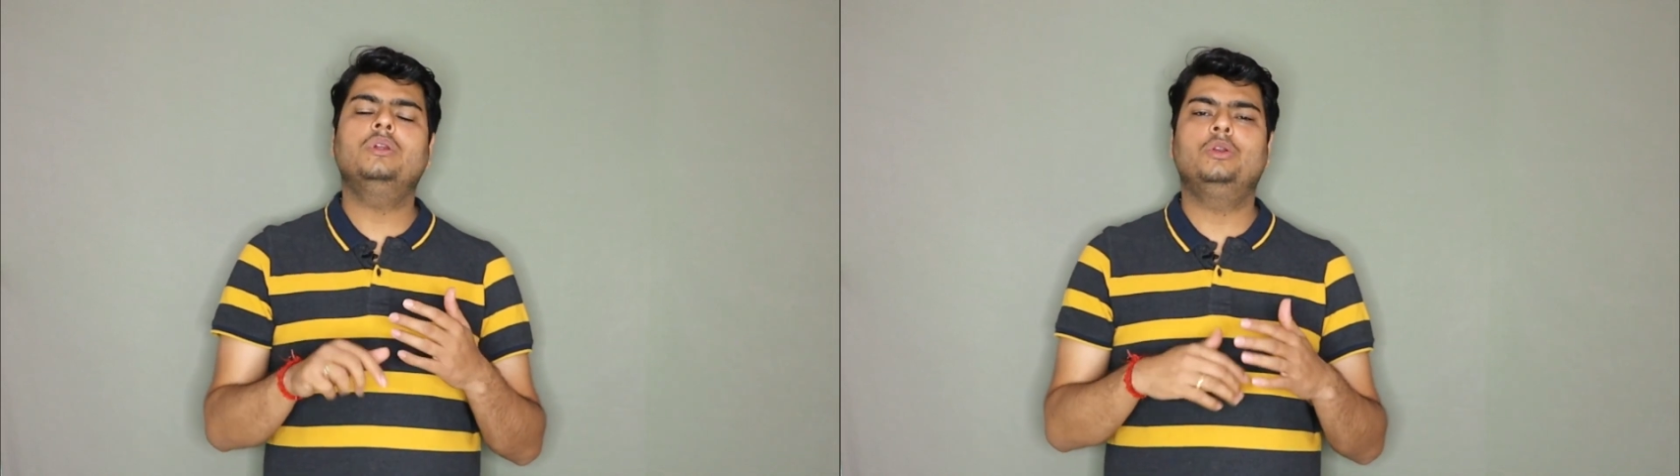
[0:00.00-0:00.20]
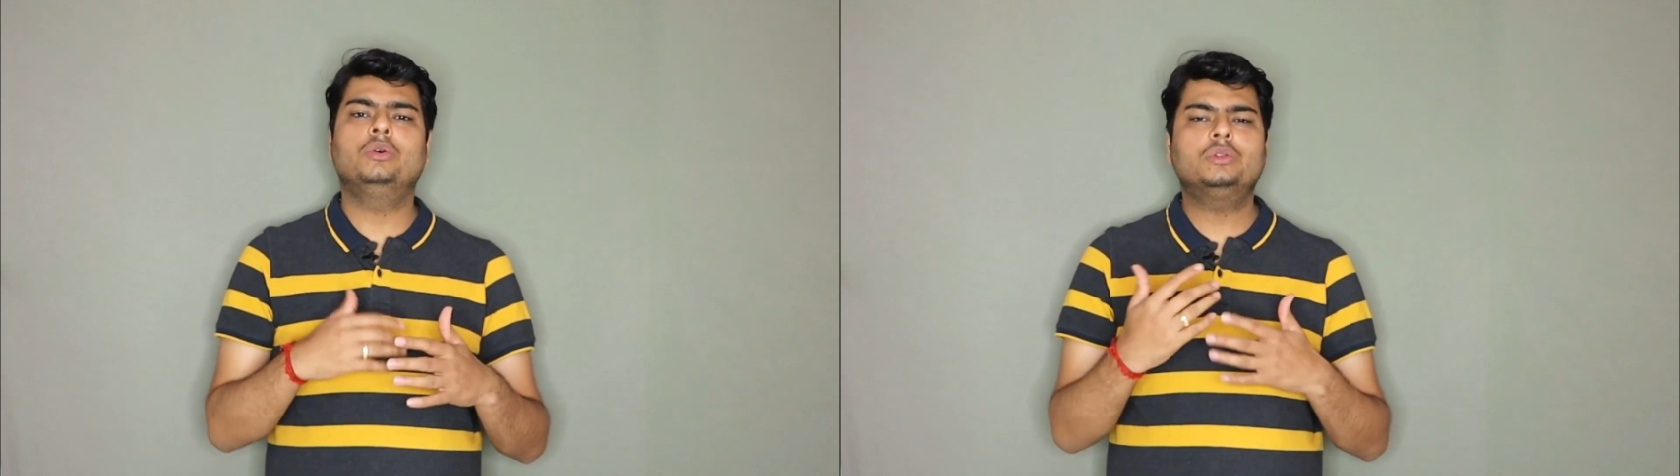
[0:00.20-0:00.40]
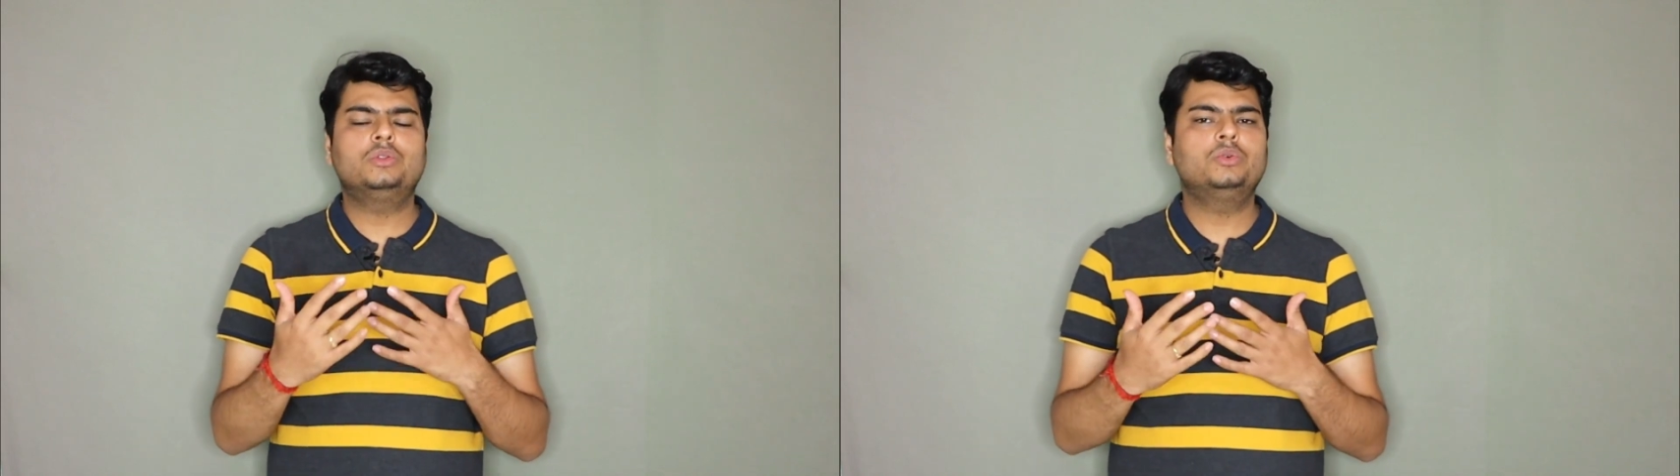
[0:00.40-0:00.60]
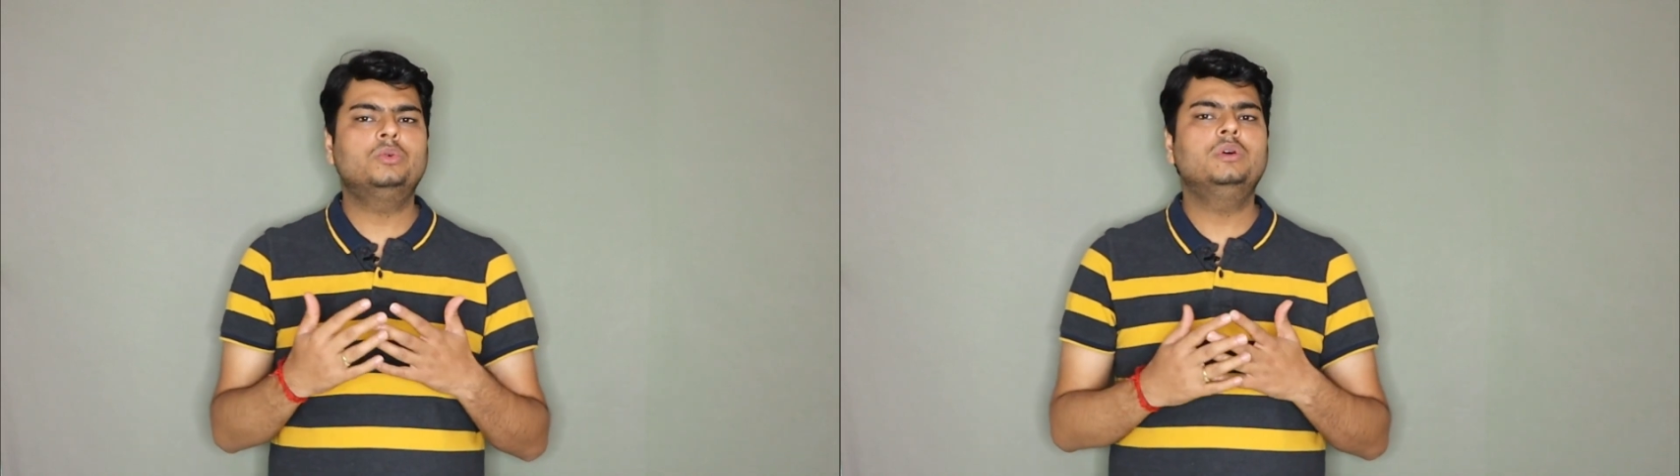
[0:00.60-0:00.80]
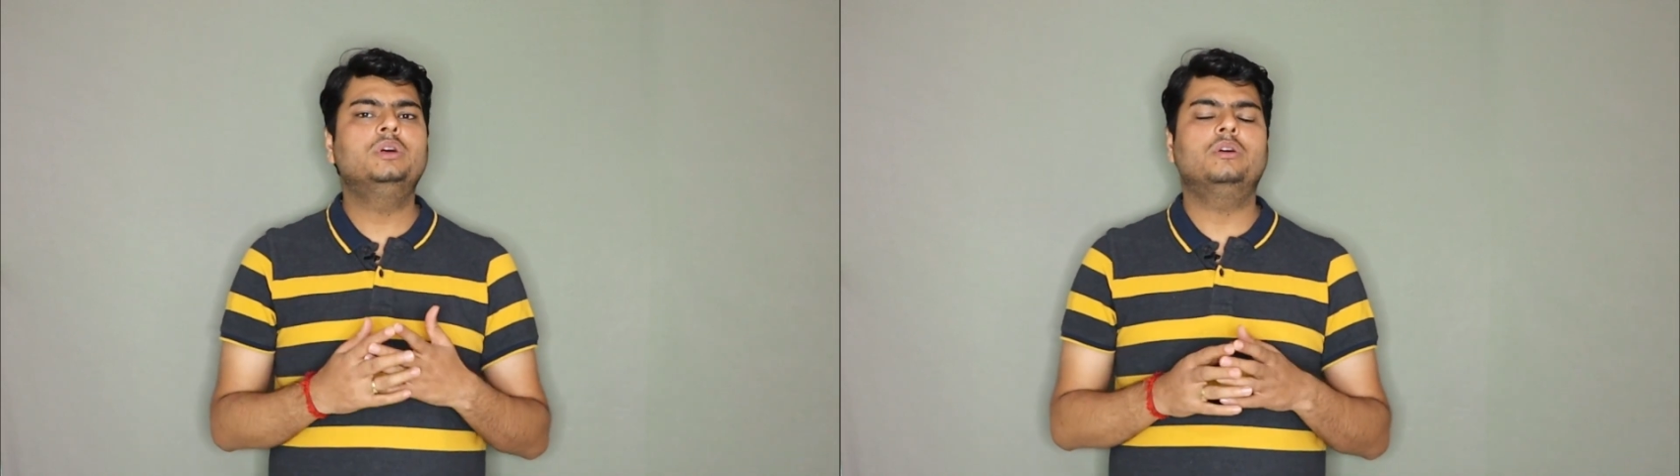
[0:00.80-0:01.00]
look
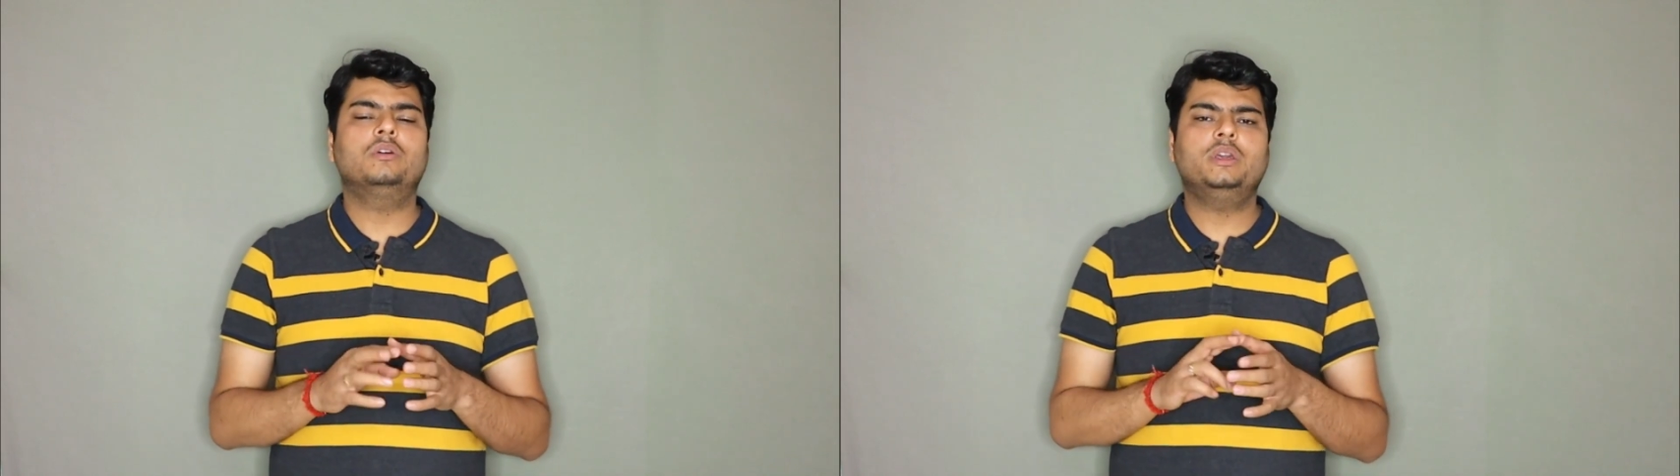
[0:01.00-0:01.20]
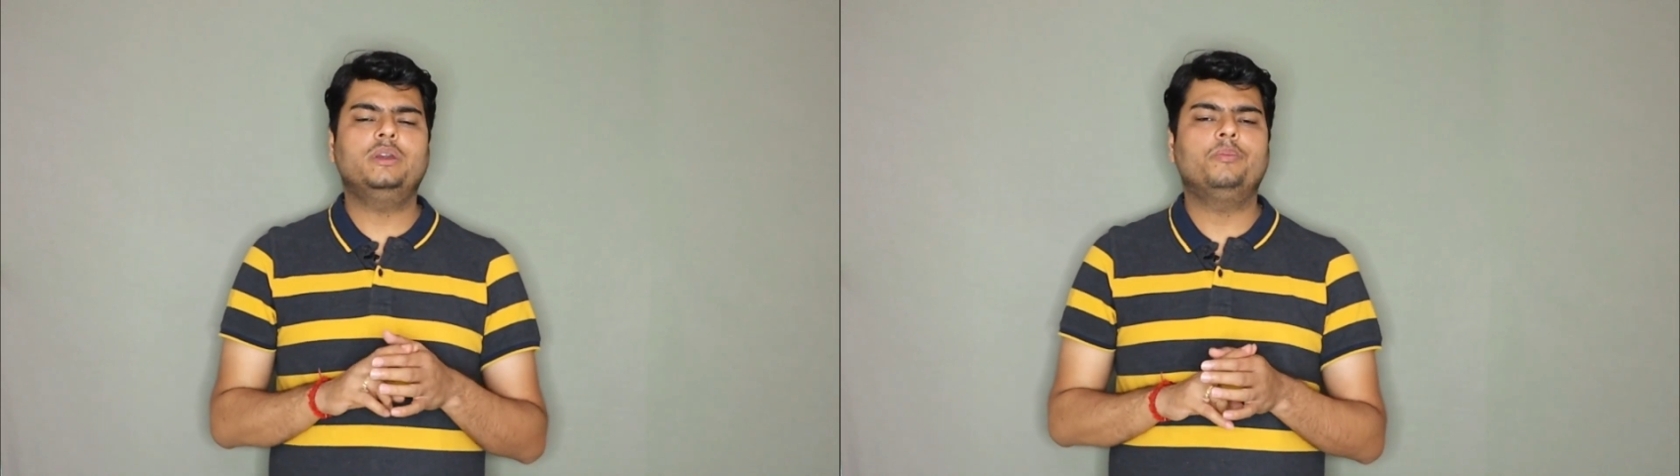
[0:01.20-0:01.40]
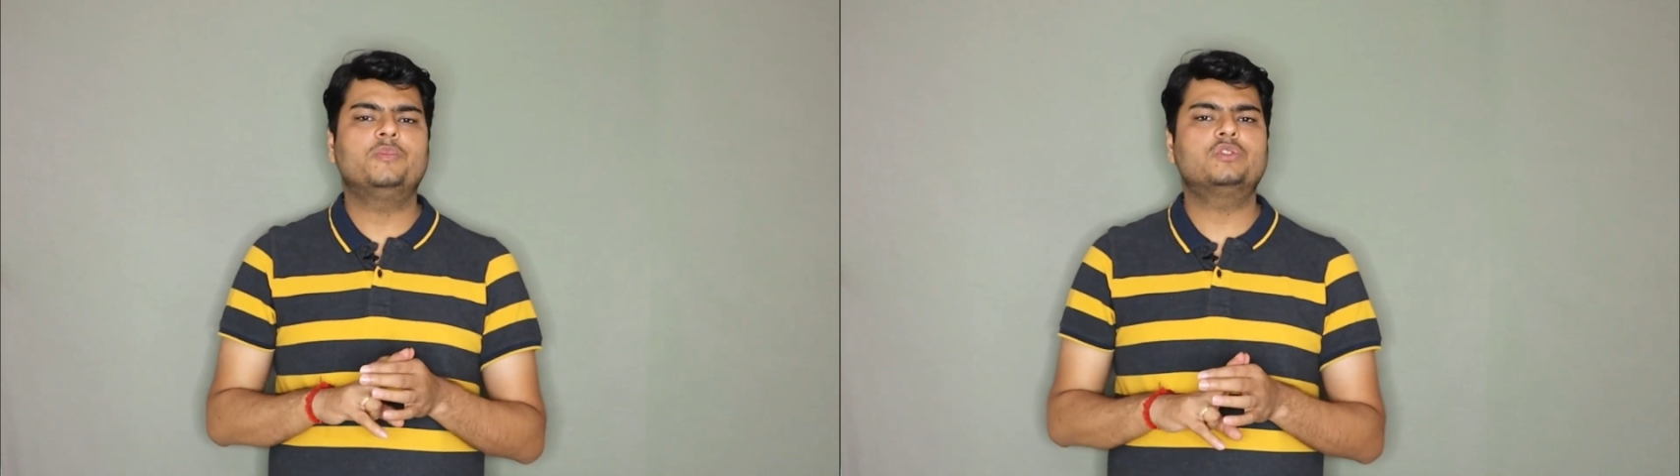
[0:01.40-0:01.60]
through. Okay.